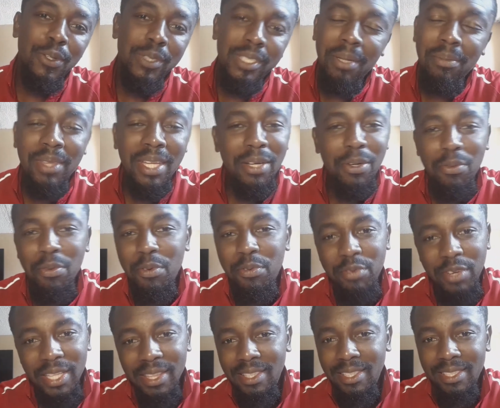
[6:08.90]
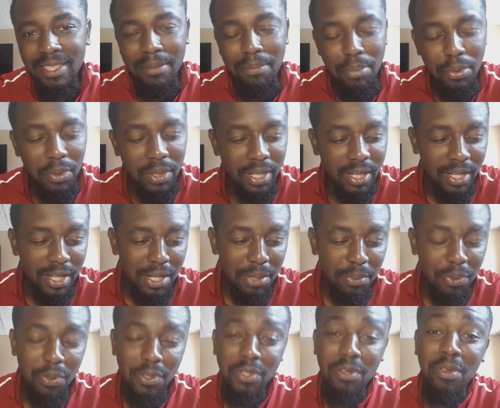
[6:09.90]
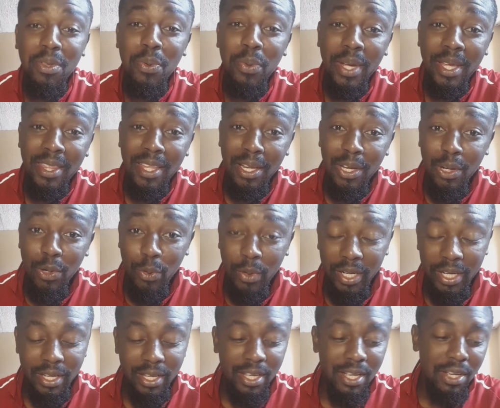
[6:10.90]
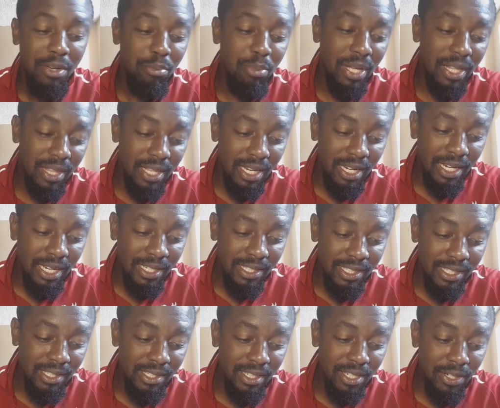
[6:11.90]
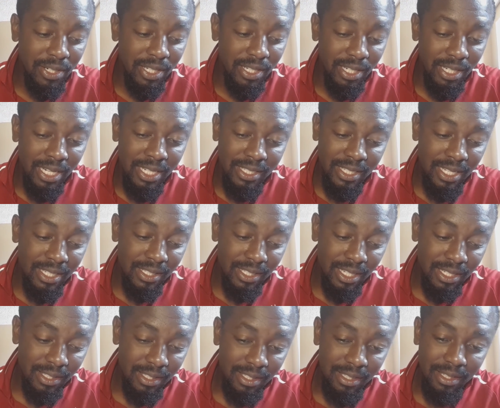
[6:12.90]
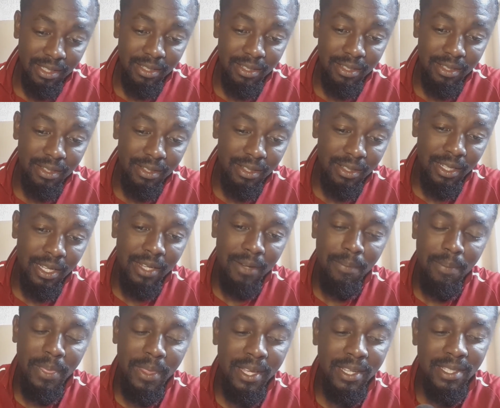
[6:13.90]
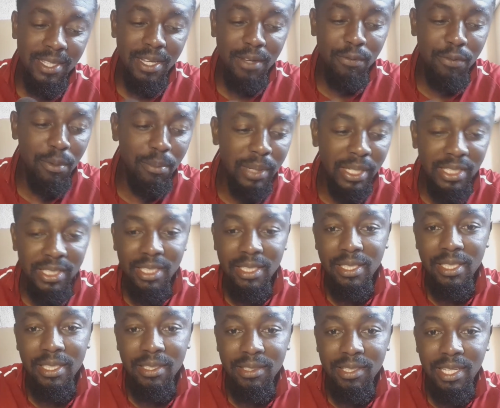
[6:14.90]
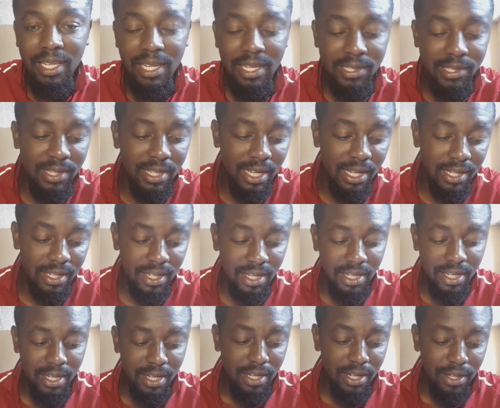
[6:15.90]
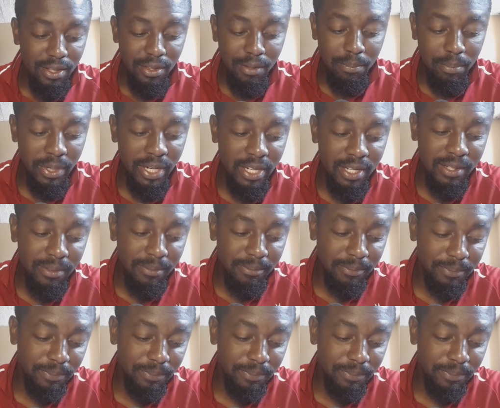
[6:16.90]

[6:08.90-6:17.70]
something out of a fantasy book because of the way they look. But then, as history, as the information did tell us that the breed